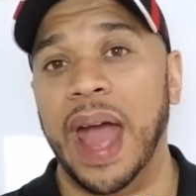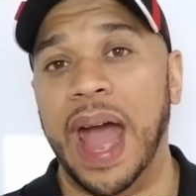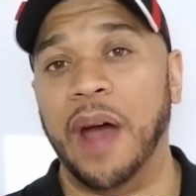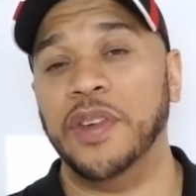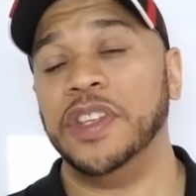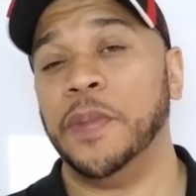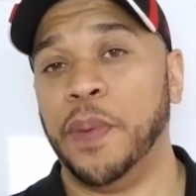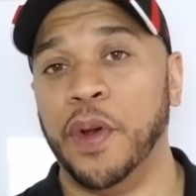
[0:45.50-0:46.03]
I
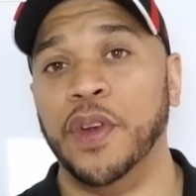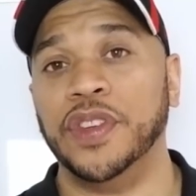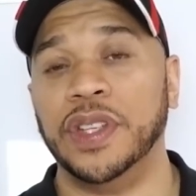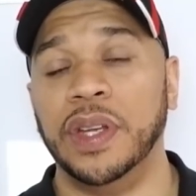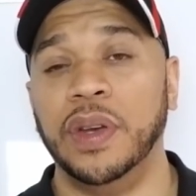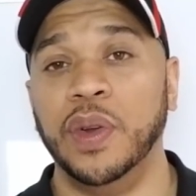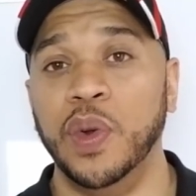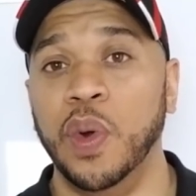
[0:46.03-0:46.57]
was a
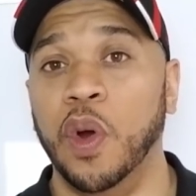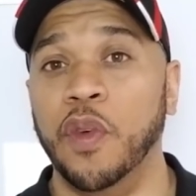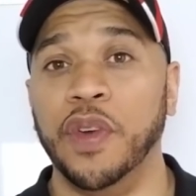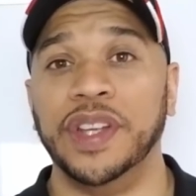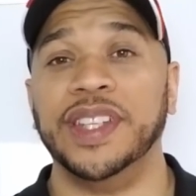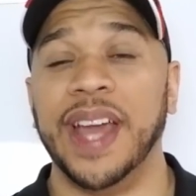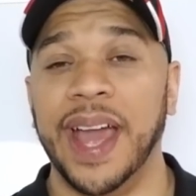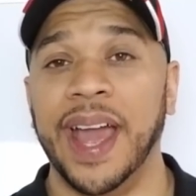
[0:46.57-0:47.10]
person who
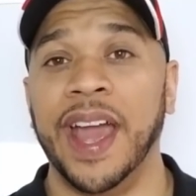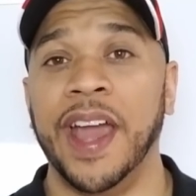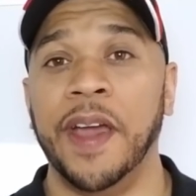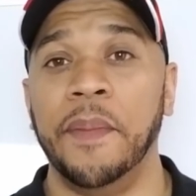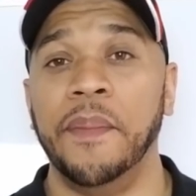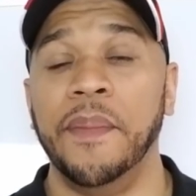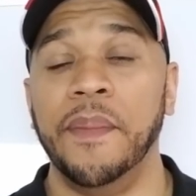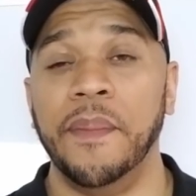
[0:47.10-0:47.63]
over
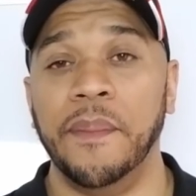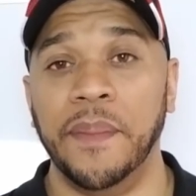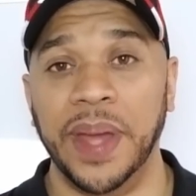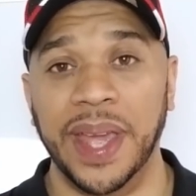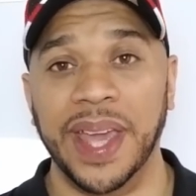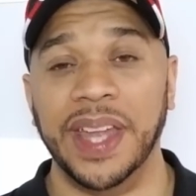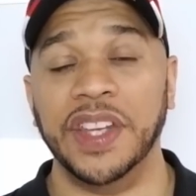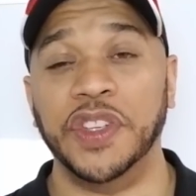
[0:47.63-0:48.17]
time
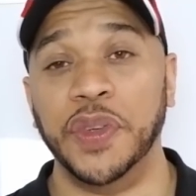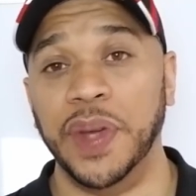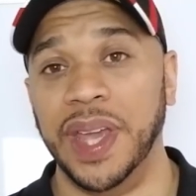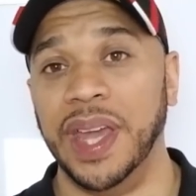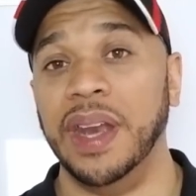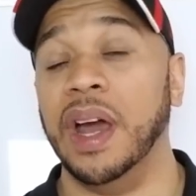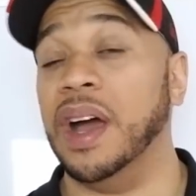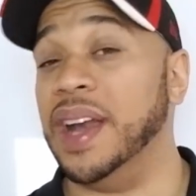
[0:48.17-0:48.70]
began to
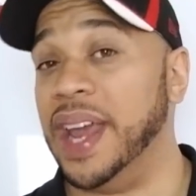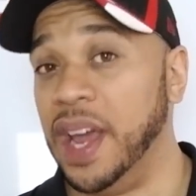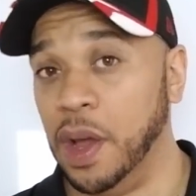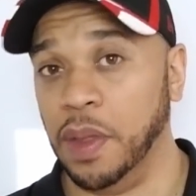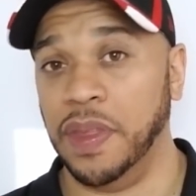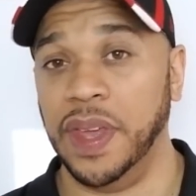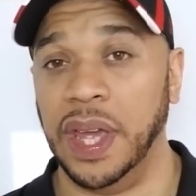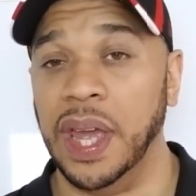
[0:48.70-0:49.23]
get
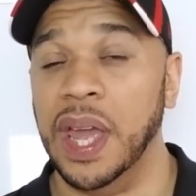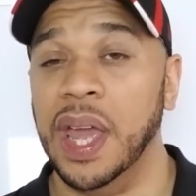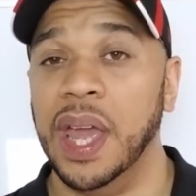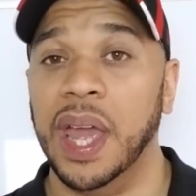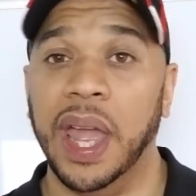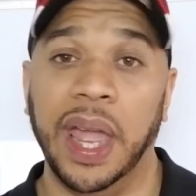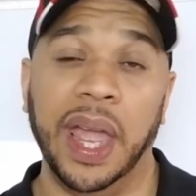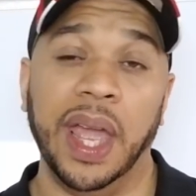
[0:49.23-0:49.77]
unhealthy.
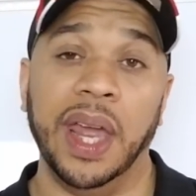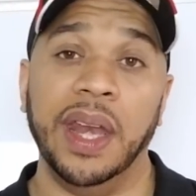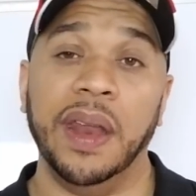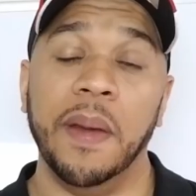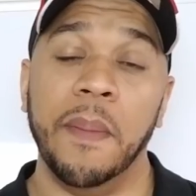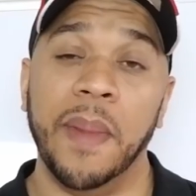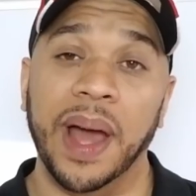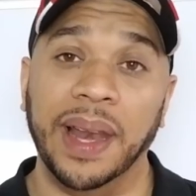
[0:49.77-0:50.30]

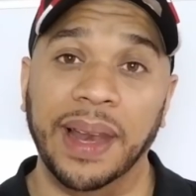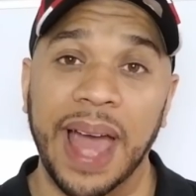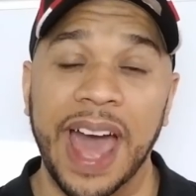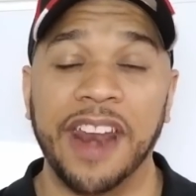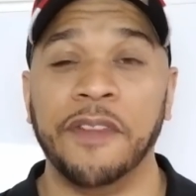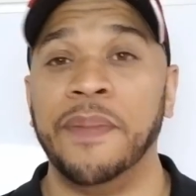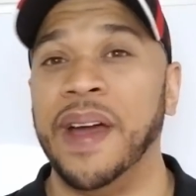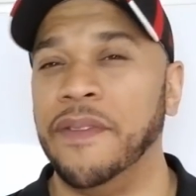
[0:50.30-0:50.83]
And a
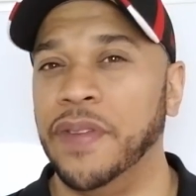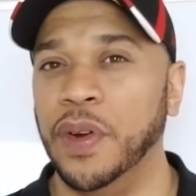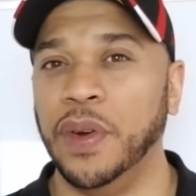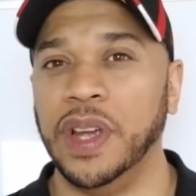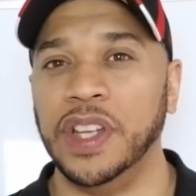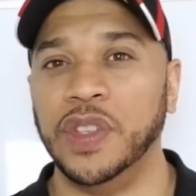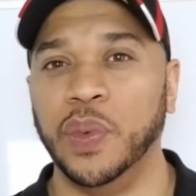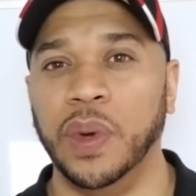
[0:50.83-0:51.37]
lot of my
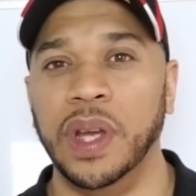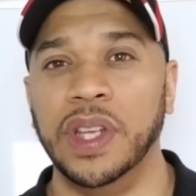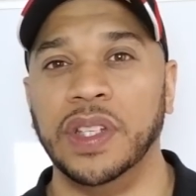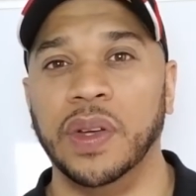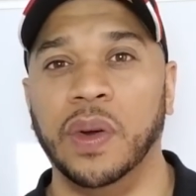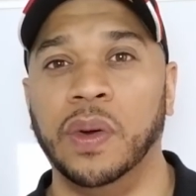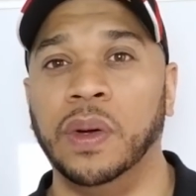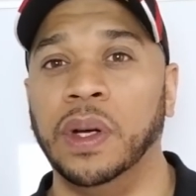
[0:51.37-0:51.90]
focus
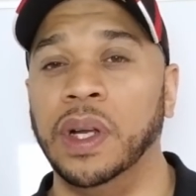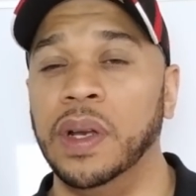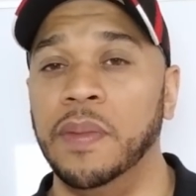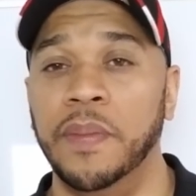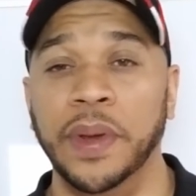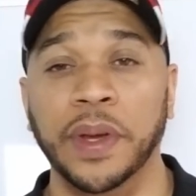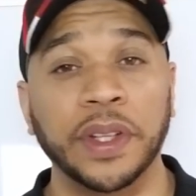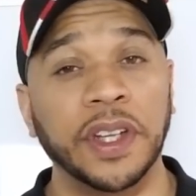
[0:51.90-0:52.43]
was
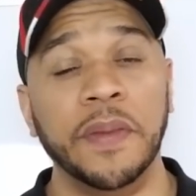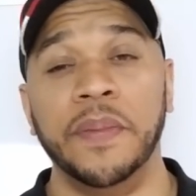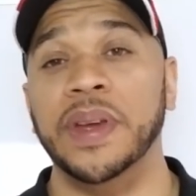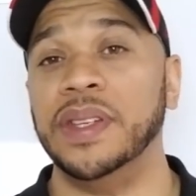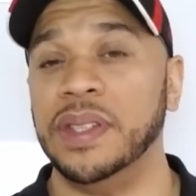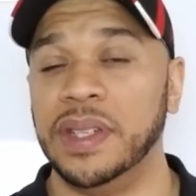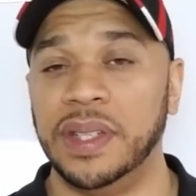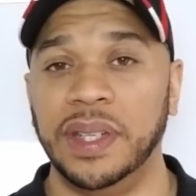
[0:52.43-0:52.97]
on building
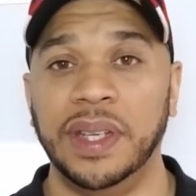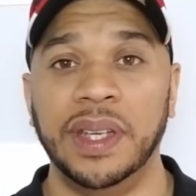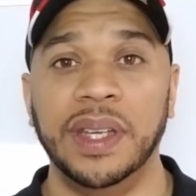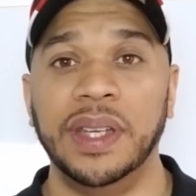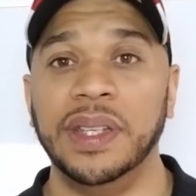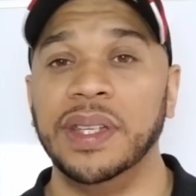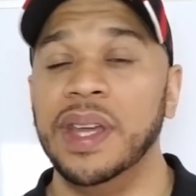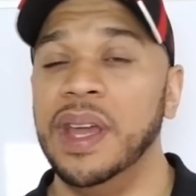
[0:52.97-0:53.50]

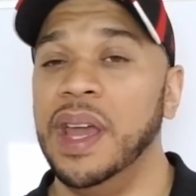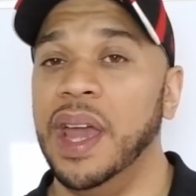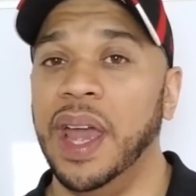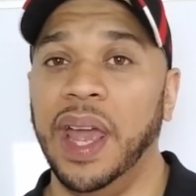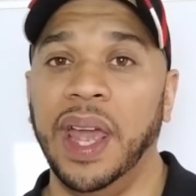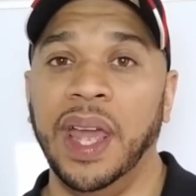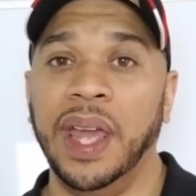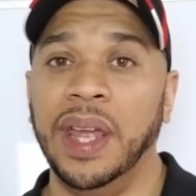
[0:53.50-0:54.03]
businesses
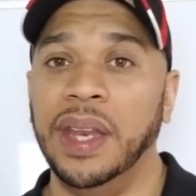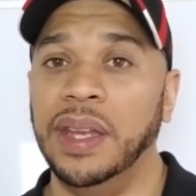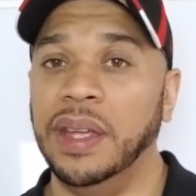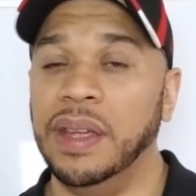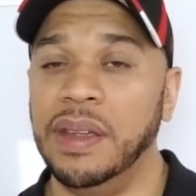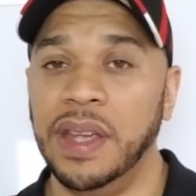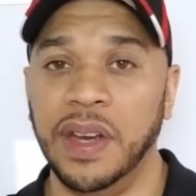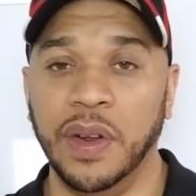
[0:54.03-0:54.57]

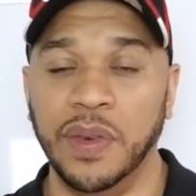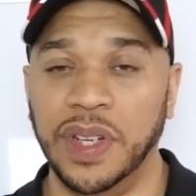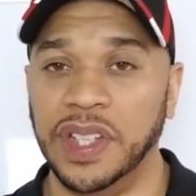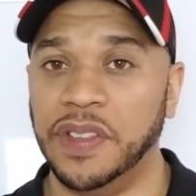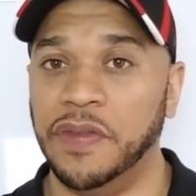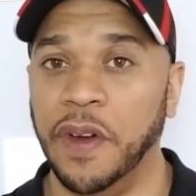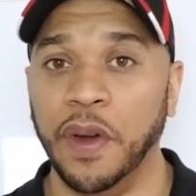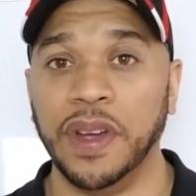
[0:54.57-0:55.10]
and you know
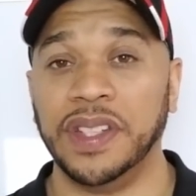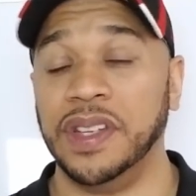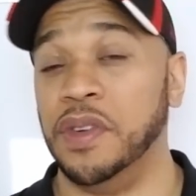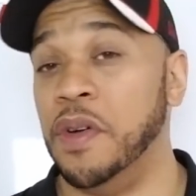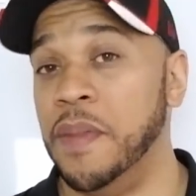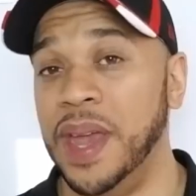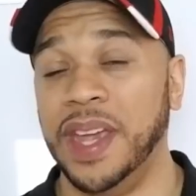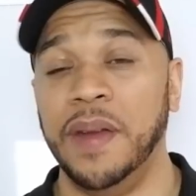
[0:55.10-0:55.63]
just focusing
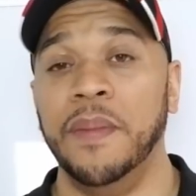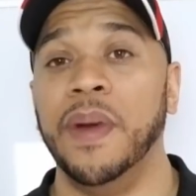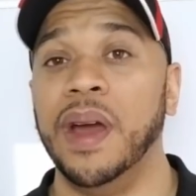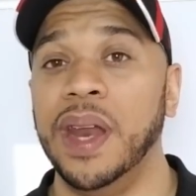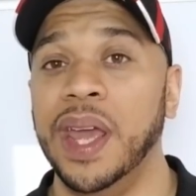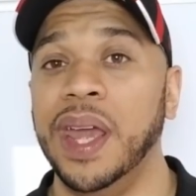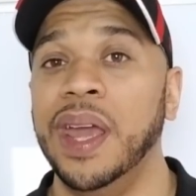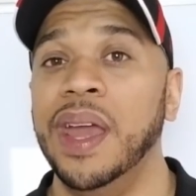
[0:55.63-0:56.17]
on making
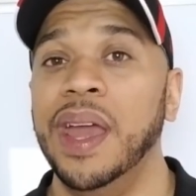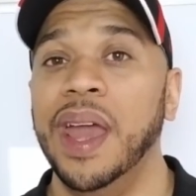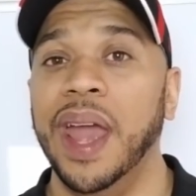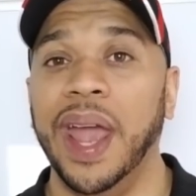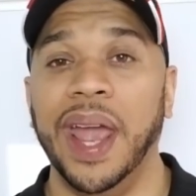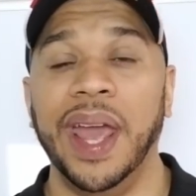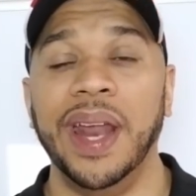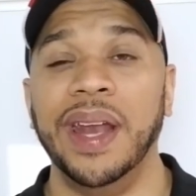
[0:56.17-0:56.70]
money
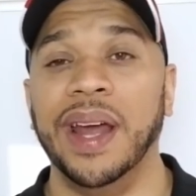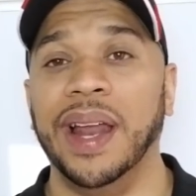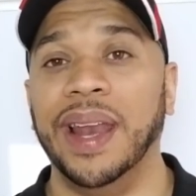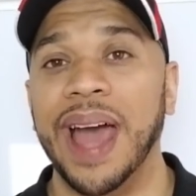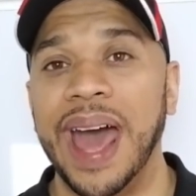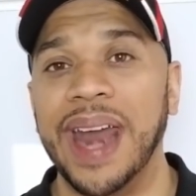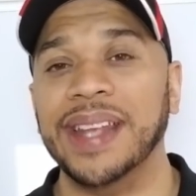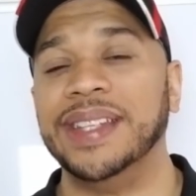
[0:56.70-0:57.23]
and a
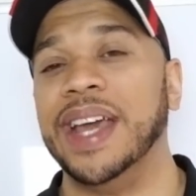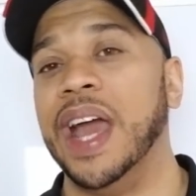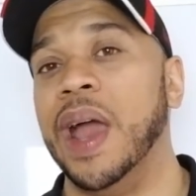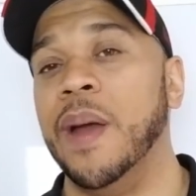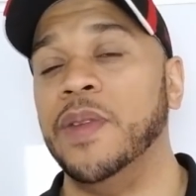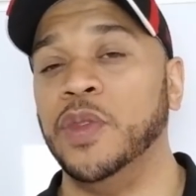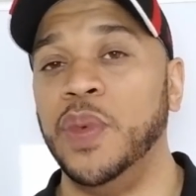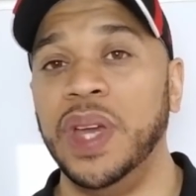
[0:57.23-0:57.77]
lot of
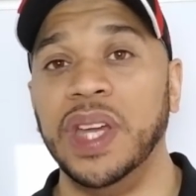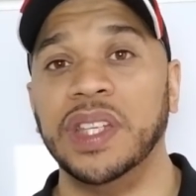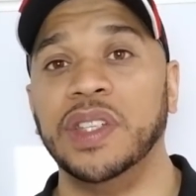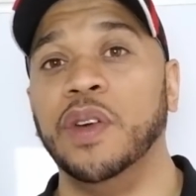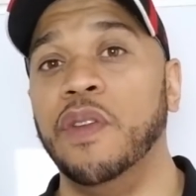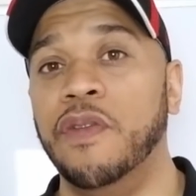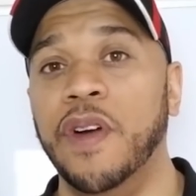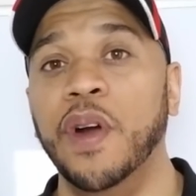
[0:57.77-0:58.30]
times we get
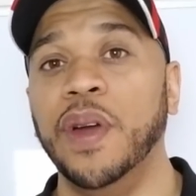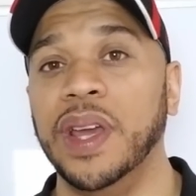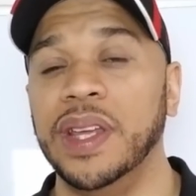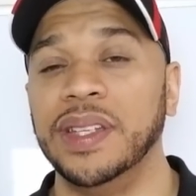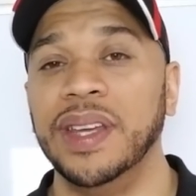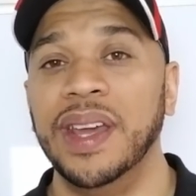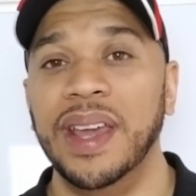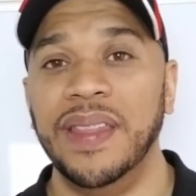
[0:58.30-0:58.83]
so
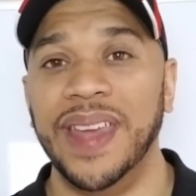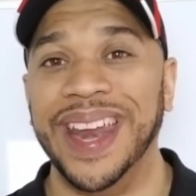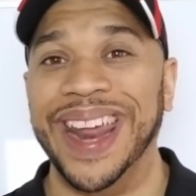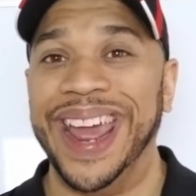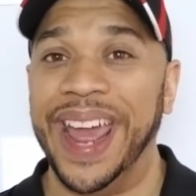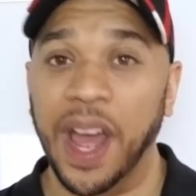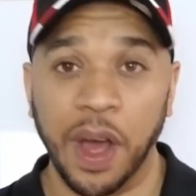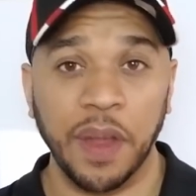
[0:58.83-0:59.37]
focused that
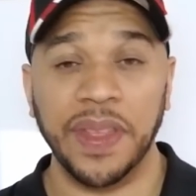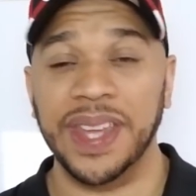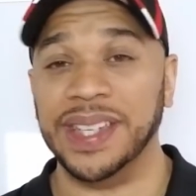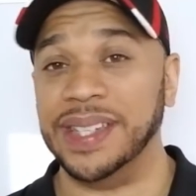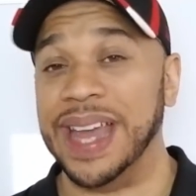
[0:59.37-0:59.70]
health is